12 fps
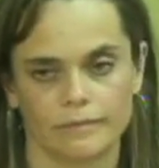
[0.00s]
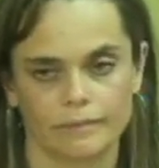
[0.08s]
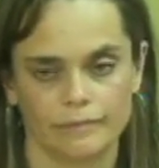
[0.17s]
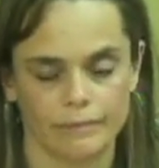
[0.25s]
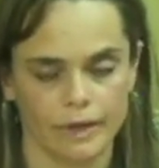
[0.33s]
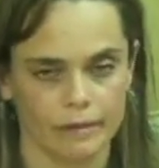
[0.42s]

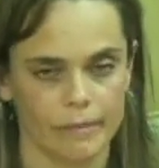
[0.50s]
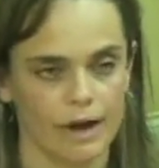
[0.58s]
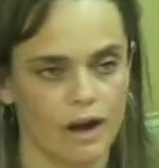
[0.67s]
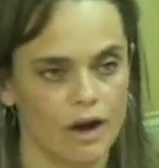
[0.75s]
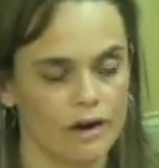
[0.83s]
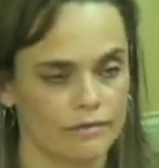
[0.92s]
like my
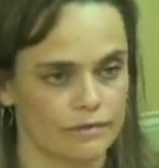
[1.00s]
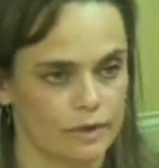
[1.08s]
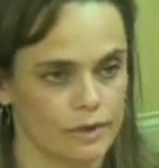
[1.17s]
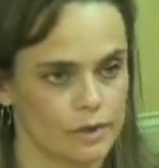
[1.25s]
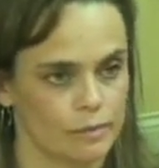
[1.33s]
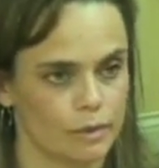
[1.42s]
heart
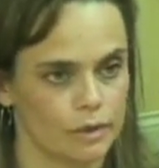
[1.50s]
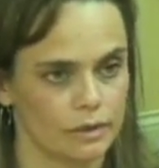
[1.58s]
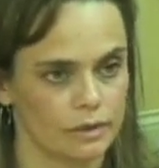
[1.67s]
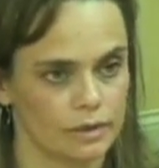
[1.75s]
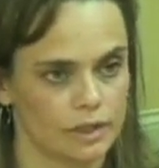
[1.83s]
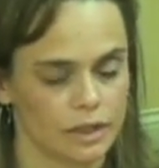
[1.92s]
feels
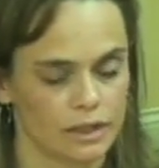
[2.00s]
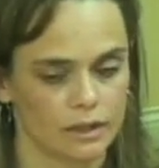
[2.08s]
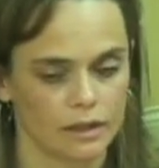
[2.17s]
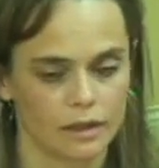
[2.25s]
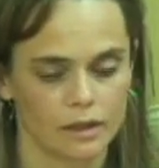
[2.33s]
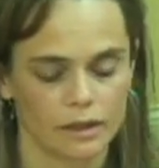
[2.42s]
pulled.
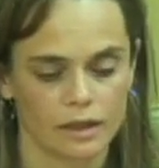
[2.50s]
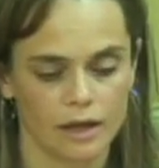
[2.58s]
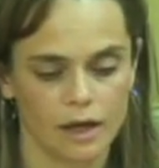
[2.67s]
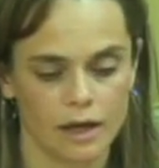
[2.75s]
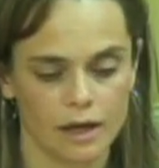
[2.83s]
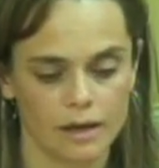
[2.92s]

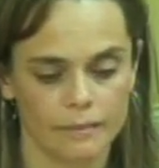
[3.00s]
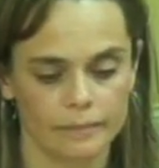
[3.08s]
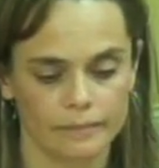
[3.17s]
But